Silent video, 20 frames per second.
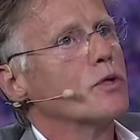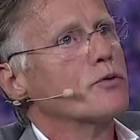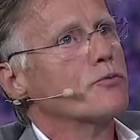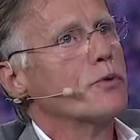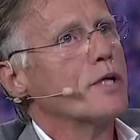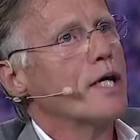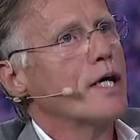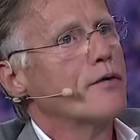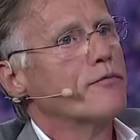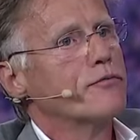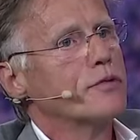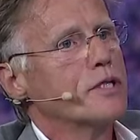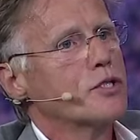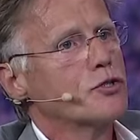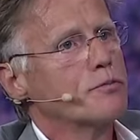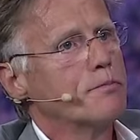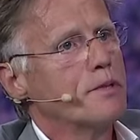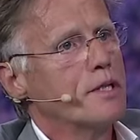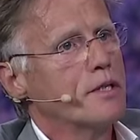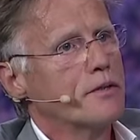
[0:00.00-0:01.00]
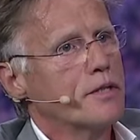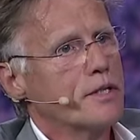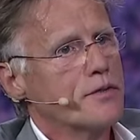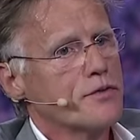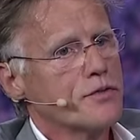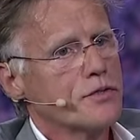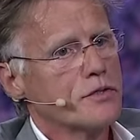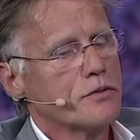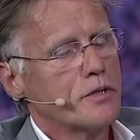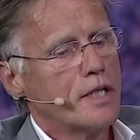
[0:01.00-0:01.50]
what we have
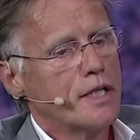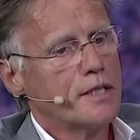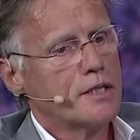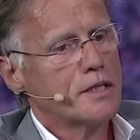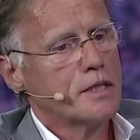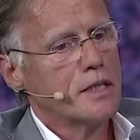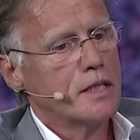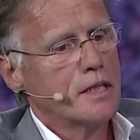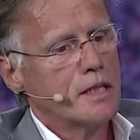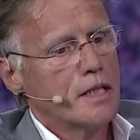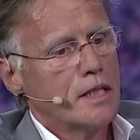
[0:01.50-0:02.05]
experienced, right?